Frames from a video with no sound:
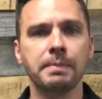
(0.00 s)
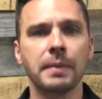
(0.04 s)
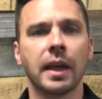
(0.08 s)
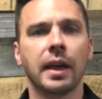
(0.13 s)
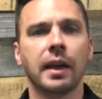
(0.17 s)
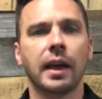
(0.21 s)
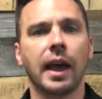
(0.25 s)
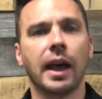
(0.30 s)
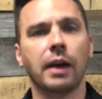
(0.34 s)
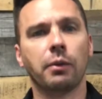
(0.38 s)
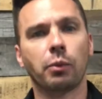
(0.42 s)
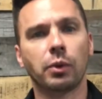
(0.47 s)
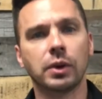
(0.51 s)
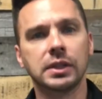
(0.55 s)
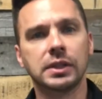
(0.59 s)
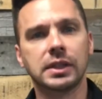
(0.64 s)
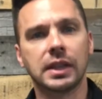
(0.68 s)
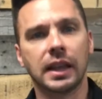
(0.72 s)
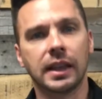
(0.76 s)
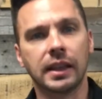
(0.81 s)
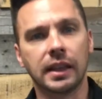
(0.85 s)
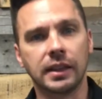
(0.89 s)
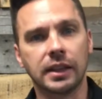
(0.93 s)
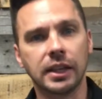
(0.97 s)
And
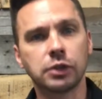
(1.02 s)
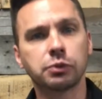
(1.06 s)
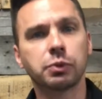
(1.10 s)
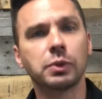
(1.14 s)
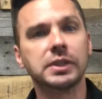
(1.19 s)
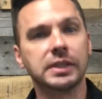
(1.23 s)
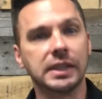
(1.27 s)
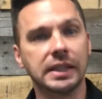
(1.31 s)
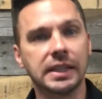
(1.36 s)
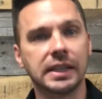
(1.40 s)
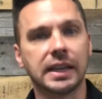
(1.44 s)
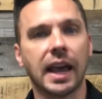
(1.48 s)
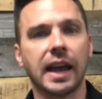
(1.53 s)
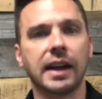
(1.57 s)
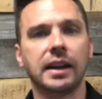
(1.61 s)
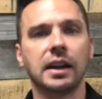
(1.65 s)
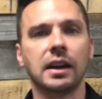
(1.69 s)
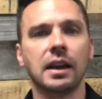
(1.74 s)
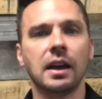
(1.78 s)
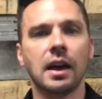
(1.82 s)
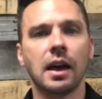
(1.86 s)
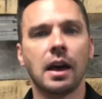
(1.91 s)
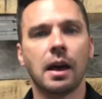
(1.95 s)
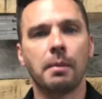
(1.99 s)
this was
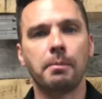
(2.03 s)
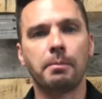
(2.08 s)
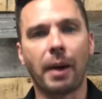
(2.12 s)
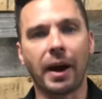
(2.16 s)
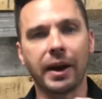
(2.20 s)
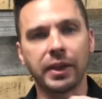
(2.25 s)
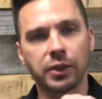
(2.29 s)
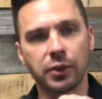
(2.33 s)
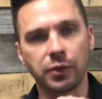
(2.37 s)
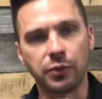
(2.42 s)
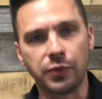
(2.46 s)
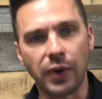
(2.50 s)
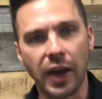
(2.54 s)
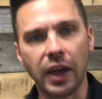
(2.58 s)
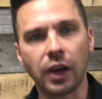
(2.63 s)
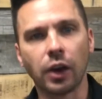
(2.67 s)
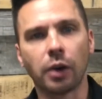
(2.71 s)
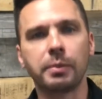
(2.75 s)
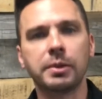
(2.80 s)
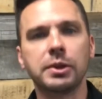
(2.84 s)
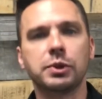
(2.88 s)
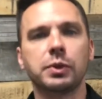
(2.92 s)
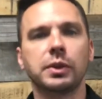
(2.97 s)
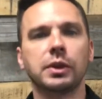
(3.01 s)
indicated by the veil
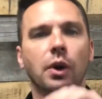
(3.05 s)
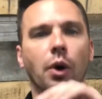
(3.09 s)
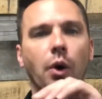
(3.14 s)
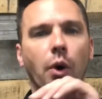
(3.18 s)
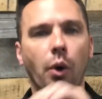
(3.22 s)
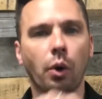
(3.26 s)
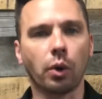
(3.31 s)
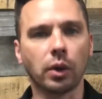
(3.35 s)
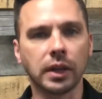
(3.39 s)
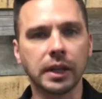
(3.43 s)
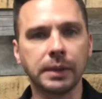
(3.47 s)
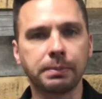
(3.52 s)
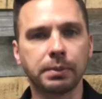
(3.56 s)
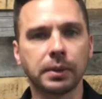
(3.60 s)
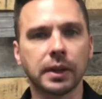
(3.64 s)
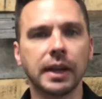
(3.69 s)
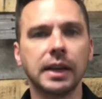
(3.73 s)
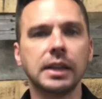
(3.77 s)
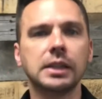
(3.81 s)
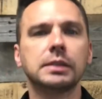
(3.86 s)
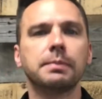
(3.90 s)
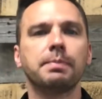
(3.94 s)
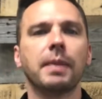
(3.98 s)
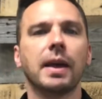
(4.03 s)
between the holy
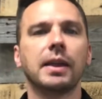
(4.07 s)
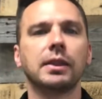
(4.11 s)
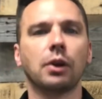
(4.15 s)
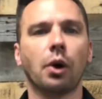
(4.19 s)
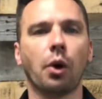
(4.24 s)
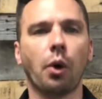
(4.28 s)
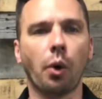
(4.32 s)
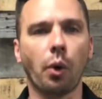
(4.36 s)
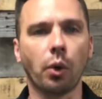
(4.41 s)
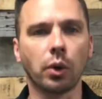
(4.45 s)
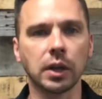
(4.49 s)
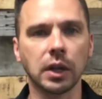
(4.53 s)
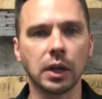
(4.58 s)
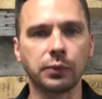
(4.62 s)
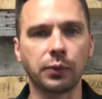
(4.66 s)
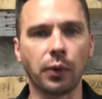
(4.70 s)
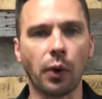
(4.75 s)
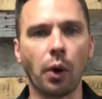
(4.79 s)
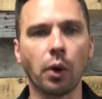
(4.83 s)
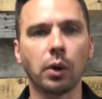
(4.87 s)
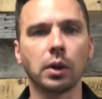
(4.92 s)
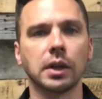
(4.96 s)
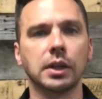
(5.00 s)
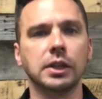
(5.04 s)
place and the Holy of
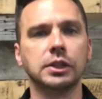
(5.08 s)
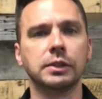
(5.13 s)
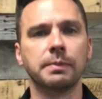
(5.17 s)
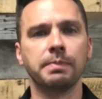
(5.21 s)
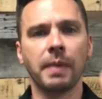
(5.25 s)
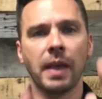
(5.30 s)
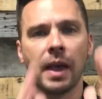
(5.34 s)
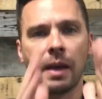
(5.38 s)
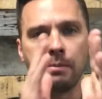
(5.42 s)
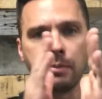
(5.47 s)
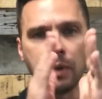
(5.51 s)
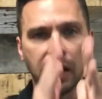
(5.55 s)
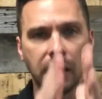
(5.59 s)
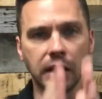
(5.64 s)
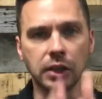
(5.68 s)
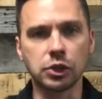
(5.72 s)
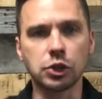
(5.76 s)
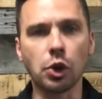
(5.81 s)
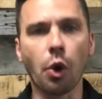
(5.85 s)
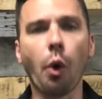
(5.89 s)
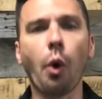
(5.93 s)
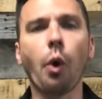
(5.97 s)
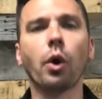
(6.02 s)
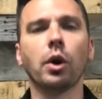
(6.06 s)
Holies being
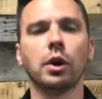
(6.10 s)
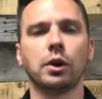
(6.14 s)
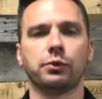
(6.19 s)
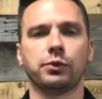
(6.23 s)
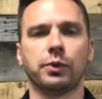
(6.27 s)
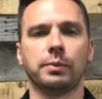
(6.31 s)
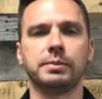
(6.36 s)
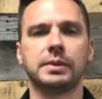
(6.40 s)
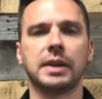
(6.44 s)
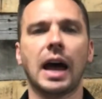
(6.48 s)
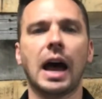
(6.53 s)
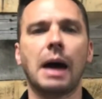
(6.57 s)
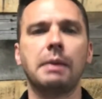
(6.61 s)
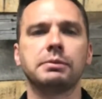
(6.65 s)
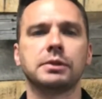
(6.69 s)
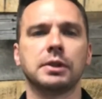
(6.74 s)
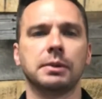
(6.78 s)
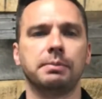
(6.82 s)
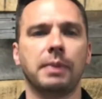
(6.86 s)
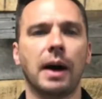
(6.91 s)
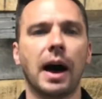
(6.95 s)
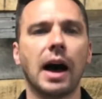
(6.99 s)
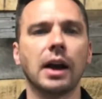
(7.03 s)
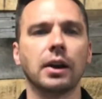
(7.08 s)
torn from top to
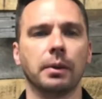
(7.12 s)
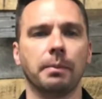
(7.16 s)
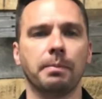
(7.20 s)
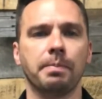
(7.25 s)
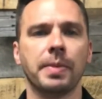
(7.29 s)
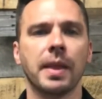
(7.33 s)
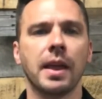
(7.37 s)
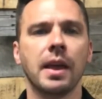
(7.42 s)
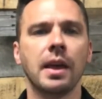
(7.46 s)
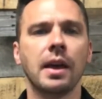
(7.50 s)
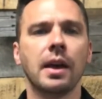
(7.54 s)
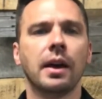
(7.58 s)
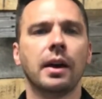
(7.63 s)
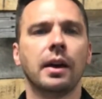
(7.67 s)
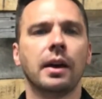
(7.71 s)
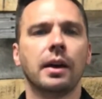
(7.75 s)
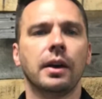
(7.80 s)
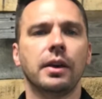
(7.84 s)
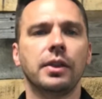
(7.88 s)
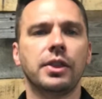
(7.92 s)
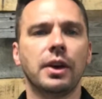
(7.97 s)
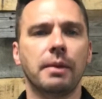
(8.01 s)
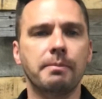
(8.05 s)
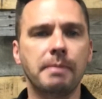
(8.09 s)
bottom.
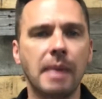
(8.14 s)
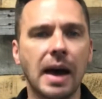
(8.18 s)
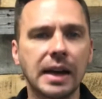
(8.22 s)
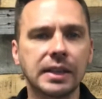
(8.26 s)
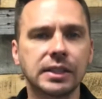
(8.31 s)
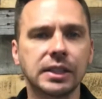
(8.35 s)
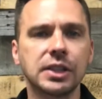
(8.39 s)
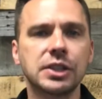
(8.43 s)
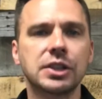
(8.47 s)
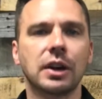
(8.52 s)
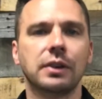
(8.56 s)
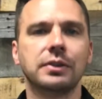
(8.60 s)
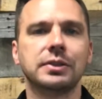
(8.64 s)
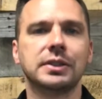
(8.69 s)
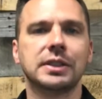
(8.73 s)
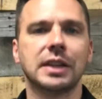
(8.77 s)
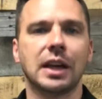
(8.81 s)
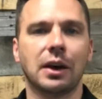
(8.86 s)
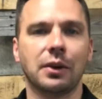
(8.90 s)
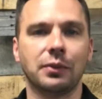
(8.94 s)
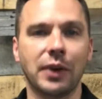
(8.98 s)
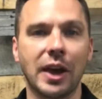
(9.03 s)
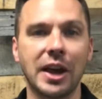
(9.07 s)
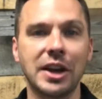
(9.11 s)
The message of
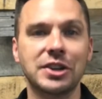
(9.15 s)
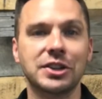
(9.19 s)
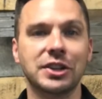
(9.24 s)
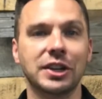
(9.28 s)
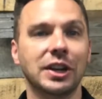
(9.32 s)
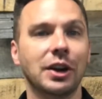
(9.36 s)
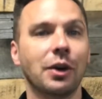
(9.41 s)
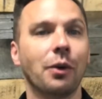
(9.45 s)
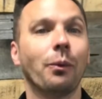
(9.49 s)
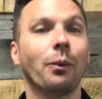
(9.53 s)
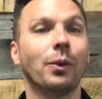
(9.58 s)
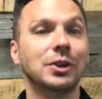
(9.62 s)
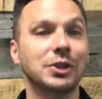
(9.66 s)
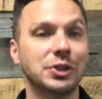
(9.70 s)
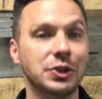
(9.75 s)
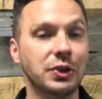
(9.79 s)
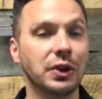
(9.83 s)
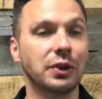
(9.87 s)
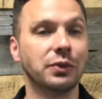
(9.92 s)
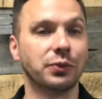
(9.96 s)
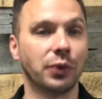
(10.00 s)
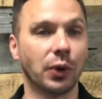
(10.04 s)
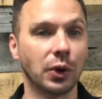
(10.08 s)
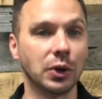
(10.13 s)
salvation was
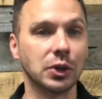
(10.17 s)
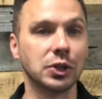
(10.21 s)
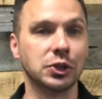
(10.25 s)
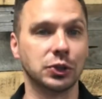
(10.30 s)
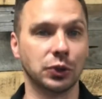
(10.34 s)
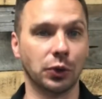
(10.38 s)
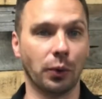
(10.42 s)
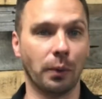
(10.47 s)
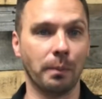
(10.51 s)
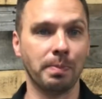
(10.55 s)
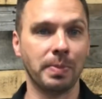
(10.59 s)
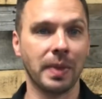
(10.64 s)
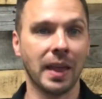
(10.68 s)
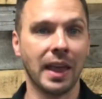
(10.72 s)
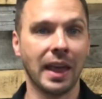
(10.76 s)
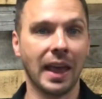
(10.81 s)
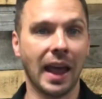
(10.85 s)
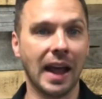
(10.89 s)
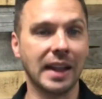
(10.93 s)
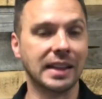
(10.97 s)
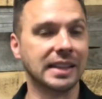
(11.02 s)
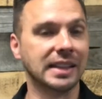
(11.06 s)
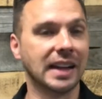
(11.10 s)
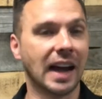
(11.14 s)
universal
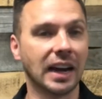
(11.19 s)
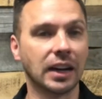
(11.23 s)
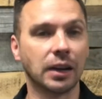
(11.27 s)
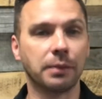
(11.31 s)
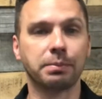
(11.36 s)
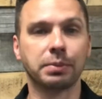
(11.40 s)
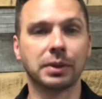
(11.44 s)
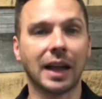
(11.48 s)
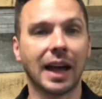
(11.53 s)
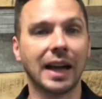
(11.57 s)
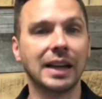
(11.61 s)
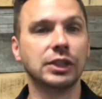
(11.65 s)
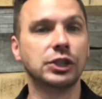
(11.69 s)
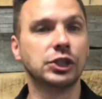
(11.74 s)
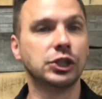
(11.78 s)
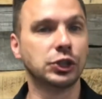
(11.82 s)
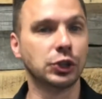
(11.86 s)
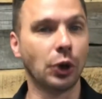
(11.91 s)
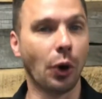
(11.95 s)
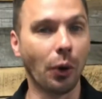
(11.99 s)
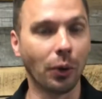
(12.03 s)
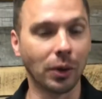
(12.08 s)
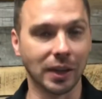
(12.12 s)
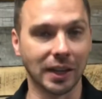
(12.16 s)
and did not apply
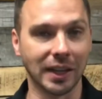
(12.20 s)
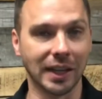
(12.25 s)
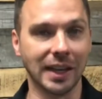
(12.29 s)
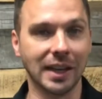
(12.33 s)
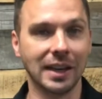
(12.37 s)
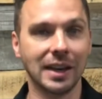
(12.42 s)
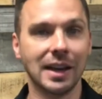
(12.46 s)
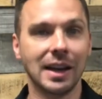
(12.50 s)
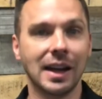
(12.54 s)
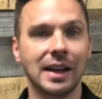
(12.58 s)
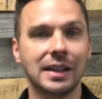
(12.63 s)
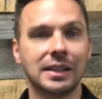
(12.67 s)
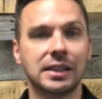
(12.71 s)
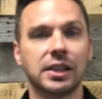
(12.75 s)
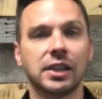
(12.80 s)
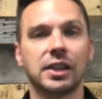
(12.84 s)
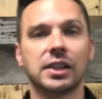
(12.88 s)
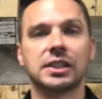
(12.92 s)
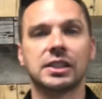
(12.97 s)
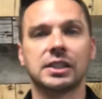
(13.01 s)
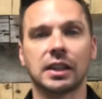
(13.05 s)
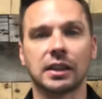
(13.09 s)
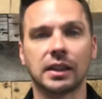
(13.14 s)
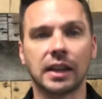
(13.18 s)
solely to the
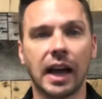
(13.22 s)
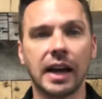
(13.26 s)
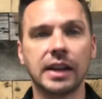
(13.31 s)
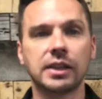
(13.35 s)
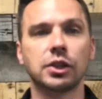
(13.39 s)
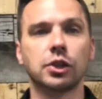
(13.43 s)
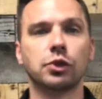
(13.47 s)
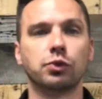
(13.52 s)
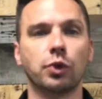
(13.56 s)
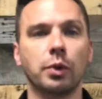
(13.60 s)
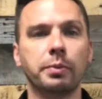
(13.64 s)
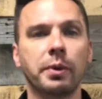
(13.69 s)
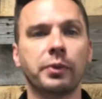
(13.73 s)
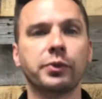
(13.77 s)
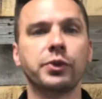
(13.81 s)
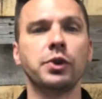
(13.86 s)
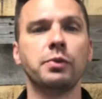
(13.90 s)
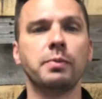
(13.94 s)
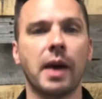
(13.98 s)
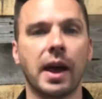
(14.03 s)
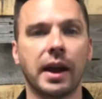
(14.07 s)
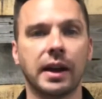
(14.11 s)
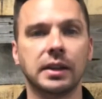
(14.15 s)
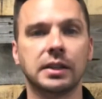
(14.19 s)
select group of
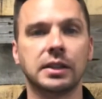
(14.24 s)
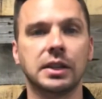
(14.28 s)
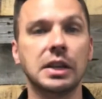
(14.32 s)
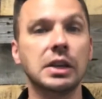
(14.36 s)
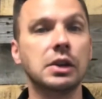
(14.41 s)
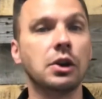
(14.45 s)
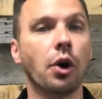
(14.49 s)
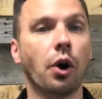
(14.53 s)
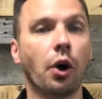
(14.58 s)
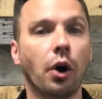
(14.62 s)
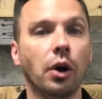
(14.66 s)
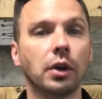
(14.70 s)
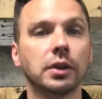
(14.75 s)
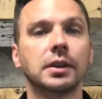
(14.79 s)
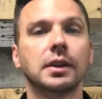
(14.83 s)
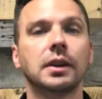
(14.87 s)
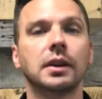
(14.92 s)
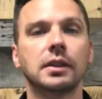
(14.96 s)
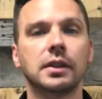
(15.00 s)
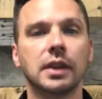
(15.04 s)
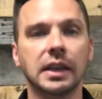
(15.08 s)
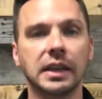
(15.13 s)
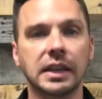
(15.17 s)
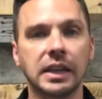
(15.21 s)
humanity called
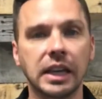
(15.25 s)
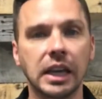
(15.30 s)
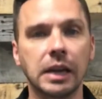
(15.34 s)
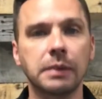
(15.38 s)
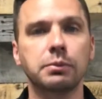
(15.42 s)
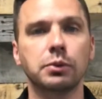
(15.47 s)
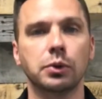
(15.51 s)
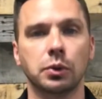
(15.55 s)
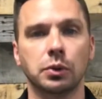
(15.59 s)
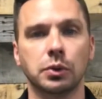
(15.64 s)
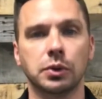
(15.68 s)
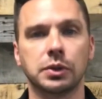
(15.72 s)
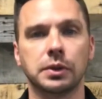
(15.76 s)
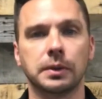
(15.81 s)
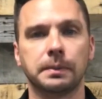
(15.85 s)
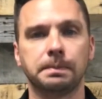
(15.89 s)
the Hebrews.